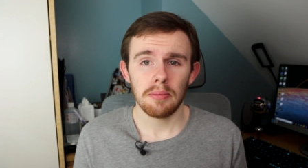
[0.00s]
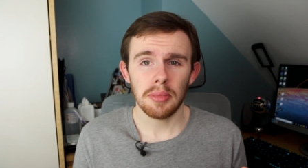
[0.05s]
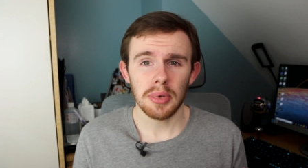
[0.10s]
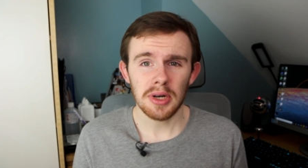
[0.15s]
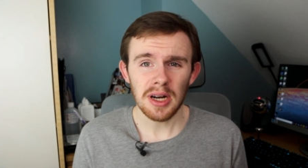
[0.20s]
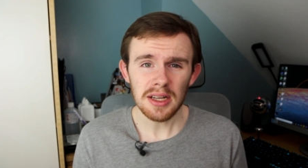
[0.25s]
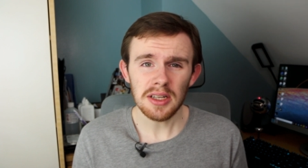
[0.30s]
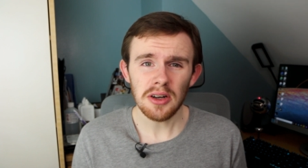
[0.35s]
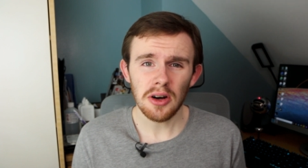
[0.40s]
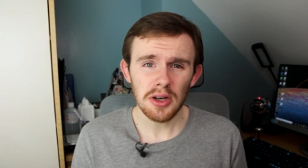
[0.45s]

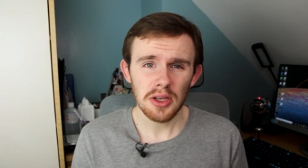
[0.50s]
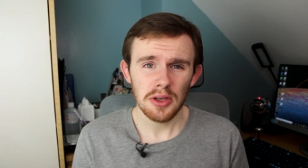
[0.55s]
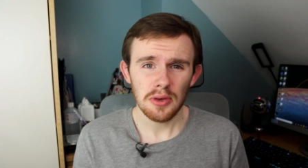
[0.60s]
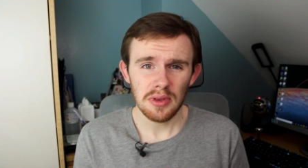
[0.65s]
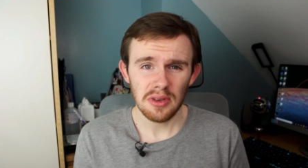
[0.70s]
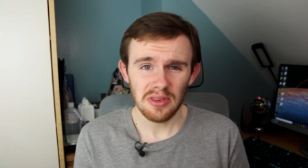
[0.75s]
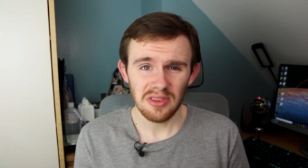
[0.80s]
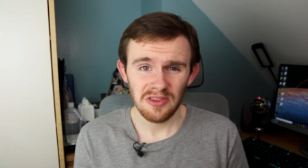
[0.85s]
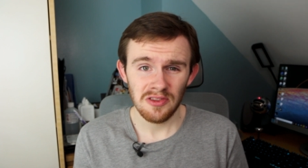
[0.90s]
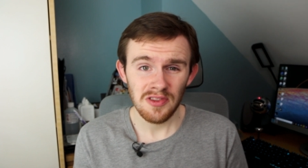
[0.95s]
But I'd argue
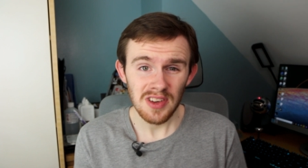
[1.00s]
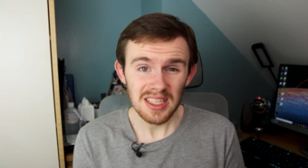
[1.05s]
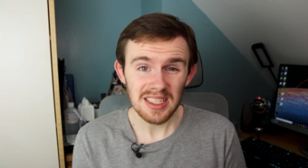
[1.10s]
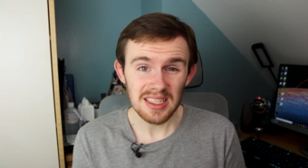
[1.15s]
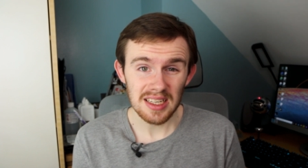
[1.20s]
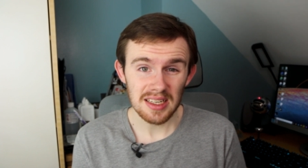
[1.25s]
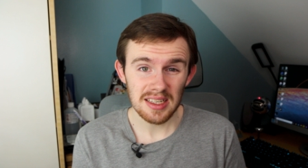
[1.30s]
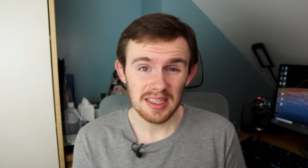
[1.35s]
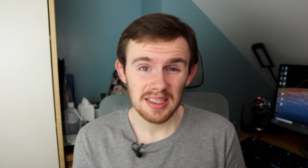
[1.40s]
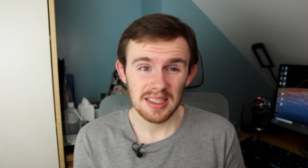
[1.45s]
that
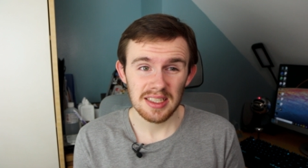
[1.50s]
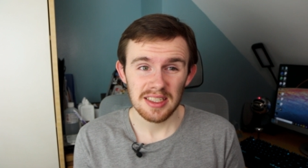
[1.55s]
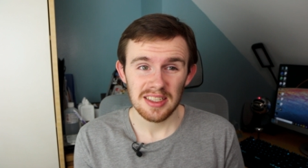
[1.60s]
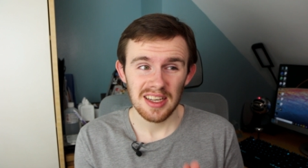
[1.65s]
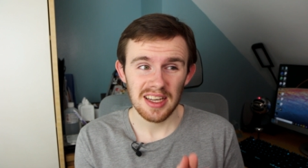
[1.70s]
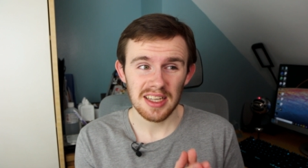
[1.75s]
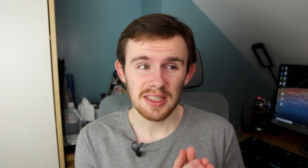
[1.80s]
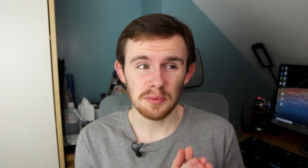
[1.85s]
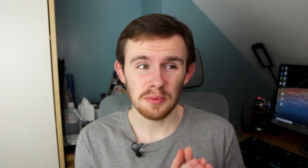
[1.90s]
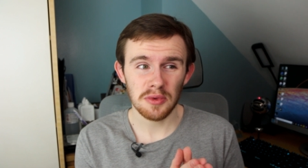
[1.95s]
physics
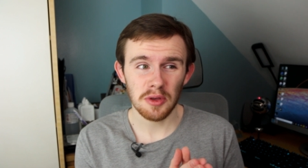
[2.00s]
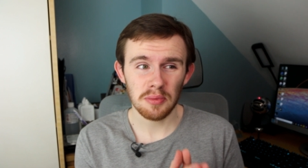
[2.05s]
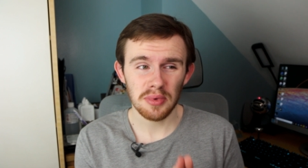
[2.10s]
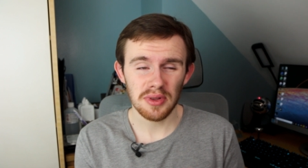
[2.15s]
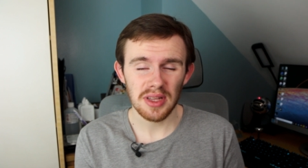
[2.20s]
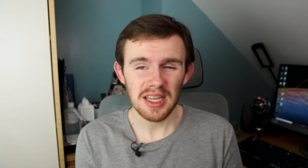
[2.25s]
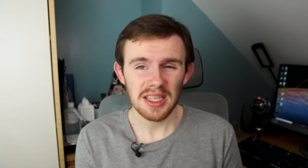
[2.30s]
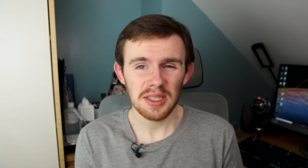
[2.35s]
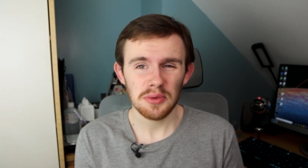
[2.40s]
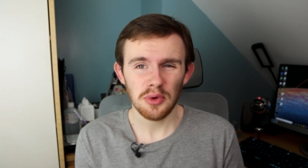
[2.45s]
is the
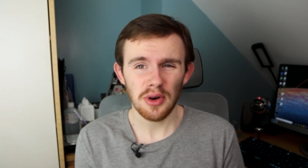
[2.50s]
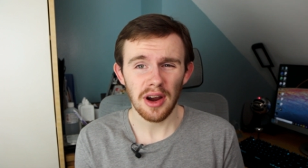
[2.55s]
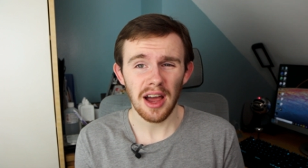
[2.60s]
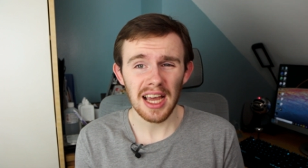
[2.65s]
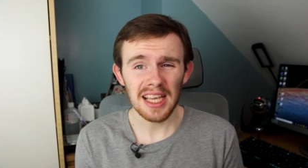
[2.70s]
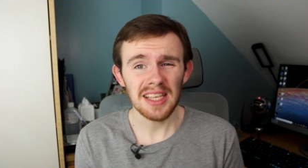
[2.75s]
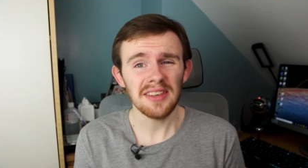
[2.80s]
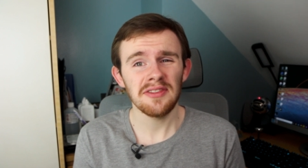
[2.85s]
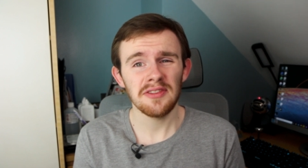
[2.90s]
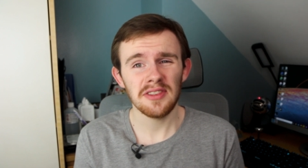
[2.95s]
place where
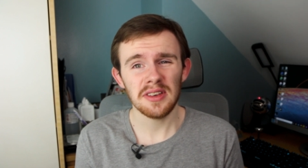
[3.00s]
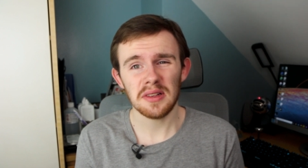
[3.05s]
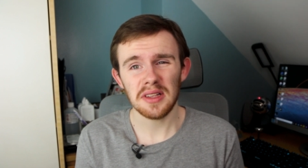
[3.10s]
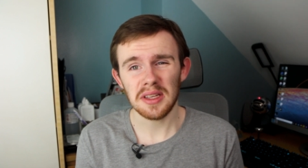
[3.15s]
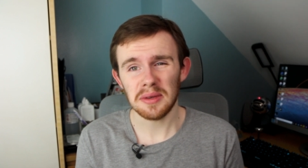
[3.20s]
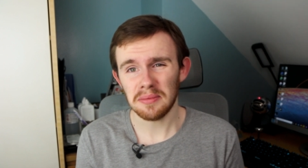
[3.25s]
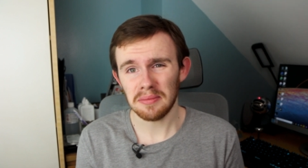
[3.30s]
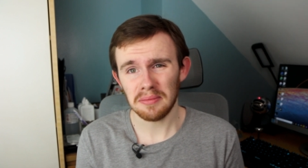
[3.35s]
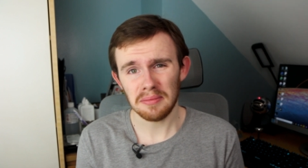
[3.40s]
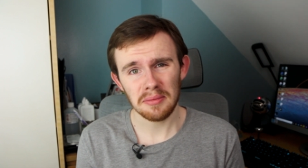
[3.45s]
I feel
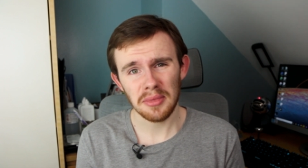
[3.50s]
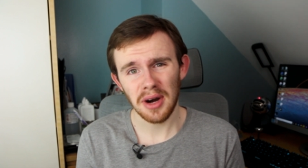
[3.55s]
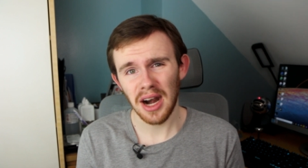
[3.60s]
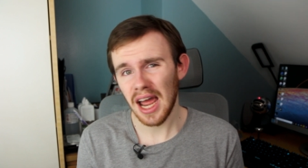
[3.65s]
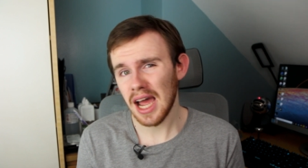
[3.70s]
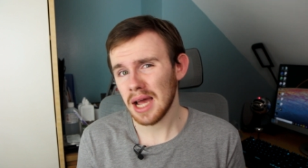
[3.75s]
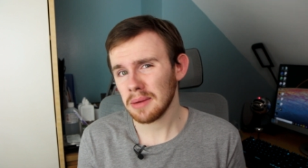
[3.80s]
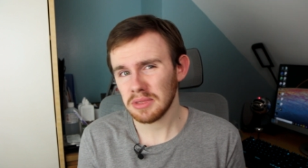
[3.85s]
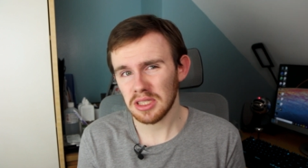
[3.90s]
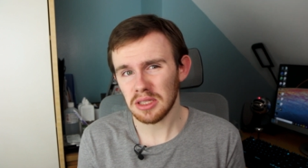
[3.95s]
it
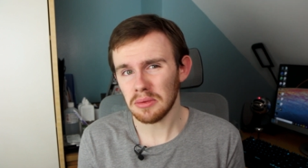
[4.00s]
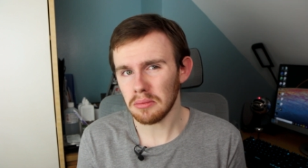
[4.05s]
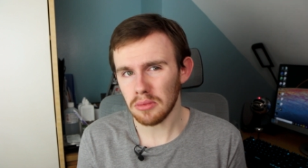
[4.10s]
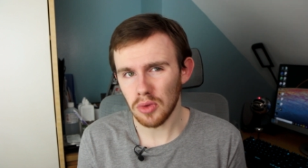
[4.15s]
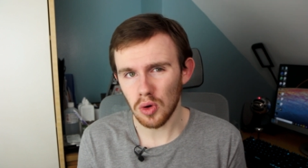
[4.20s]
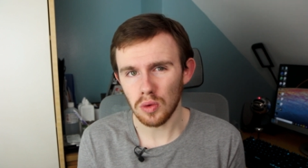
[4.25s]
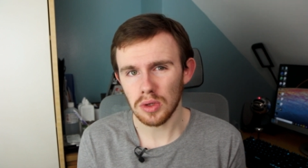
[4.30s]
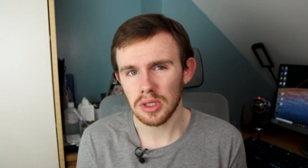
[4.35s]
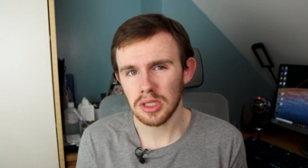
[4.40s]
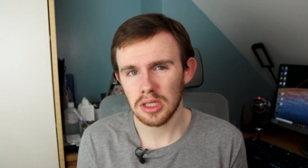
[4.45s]
perhaps the
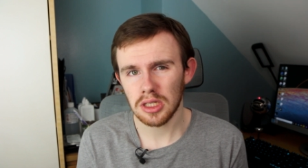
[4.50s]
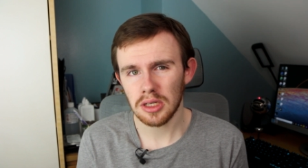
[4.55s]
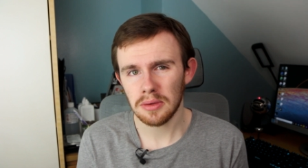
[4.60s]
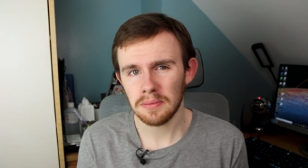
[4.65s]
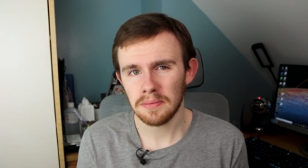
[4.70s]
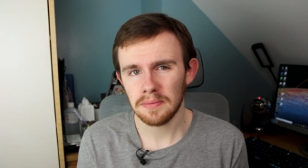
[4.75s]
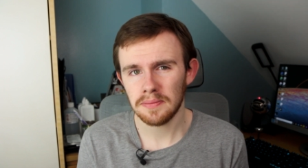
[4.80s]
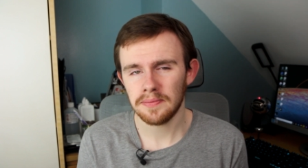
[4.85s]
most.